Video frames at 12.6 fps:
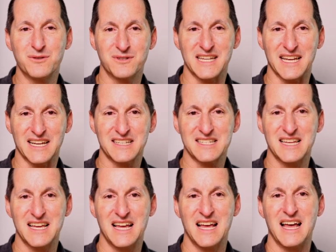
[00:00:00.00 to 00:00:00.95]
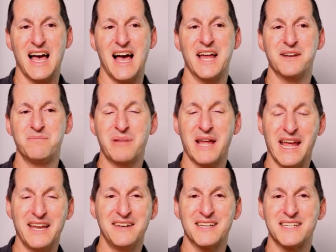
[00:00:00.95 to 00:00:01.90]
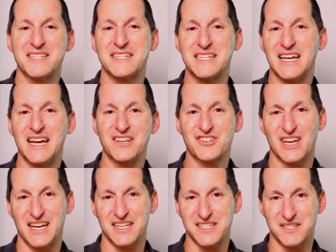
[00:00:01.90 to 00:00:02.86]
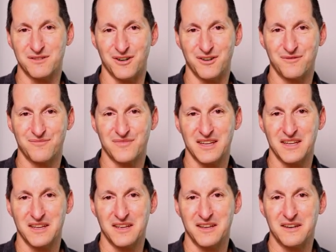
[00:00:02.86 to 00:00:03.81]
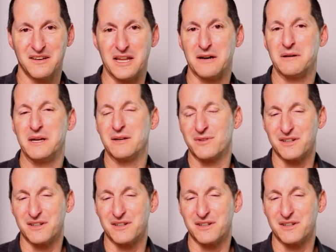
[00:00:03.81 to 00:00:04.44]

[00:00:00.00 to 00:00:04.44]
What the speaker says: text and append a CHR0. Now, anyone that